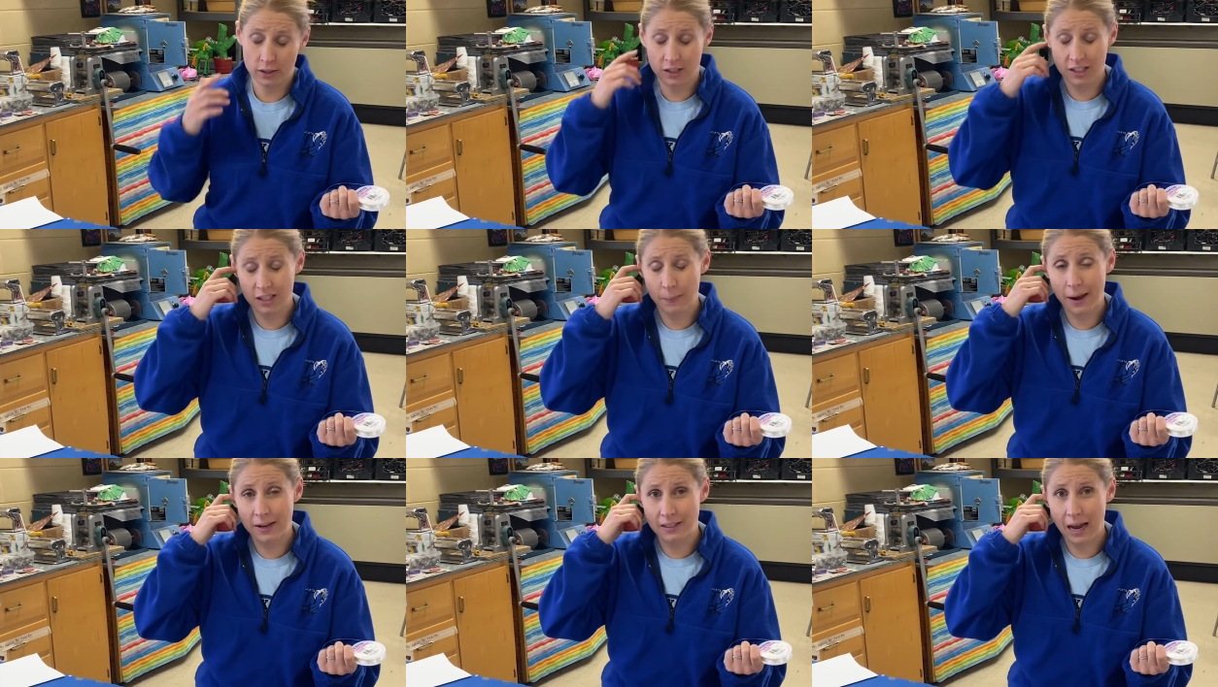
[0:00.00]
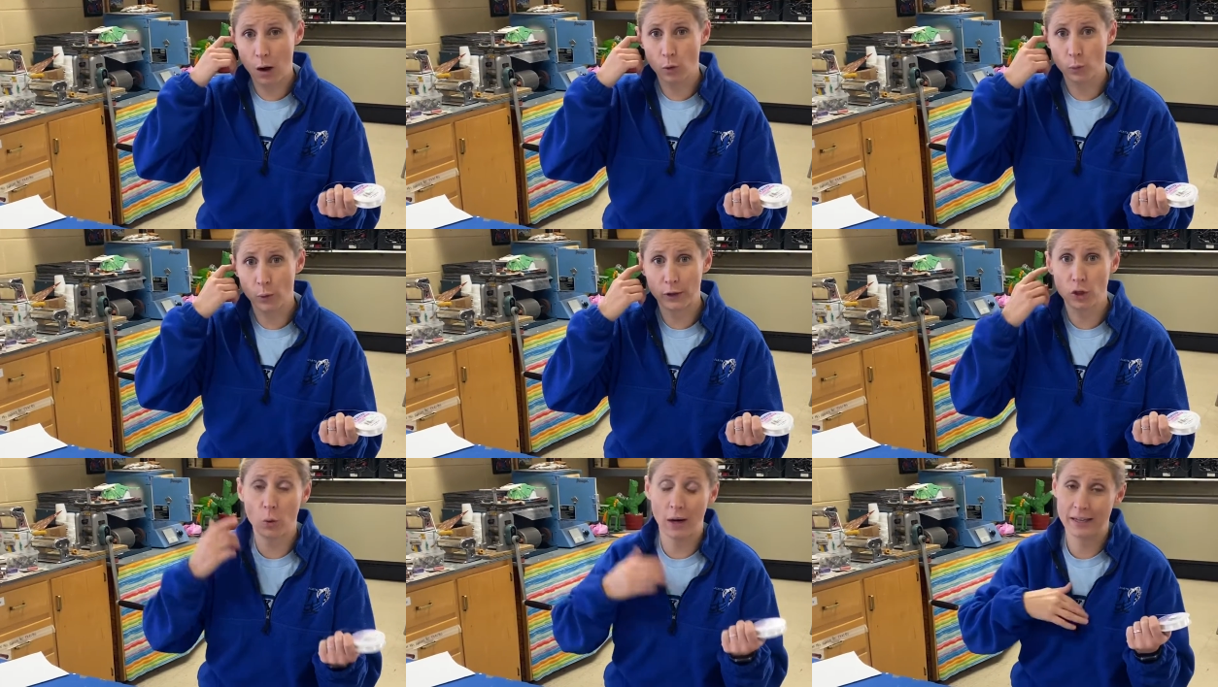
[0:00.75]
Just depends where you
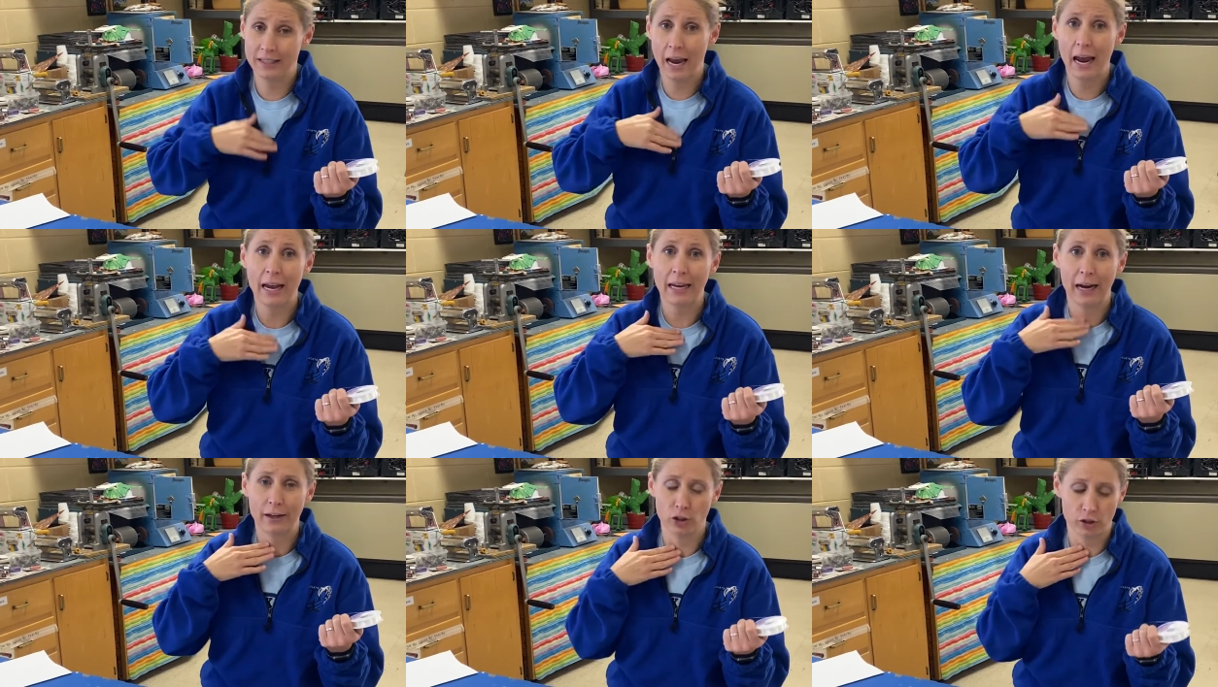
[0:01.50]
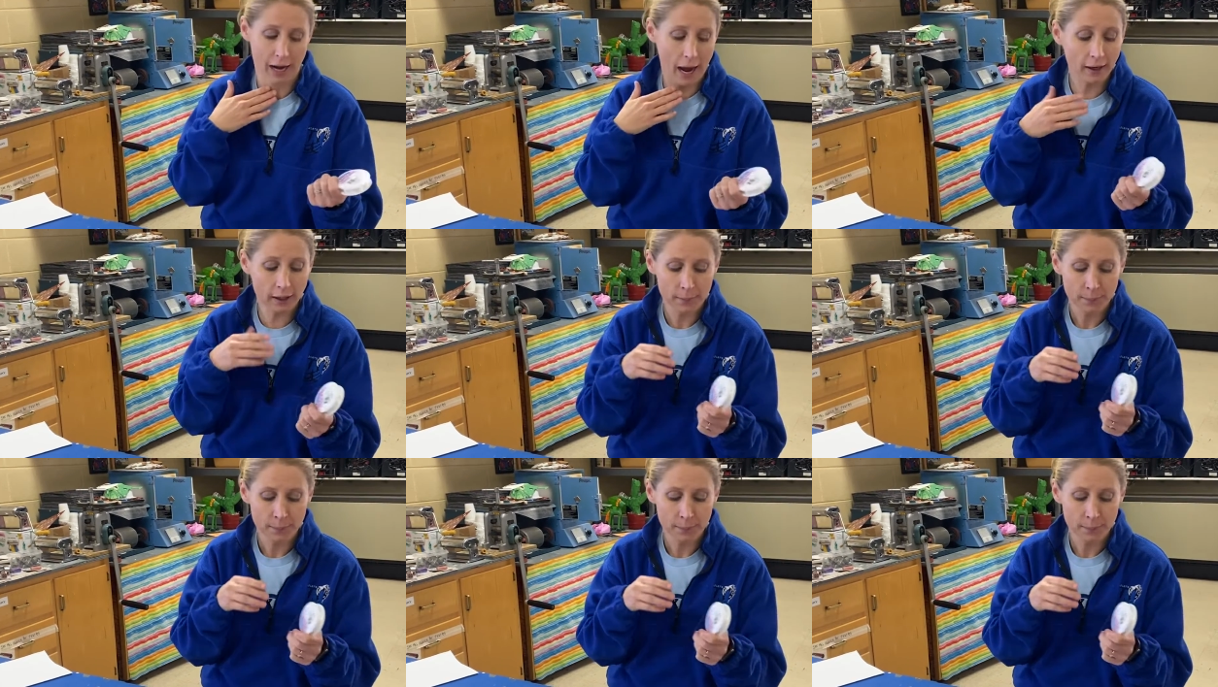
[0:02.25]
want it to hang on your neck.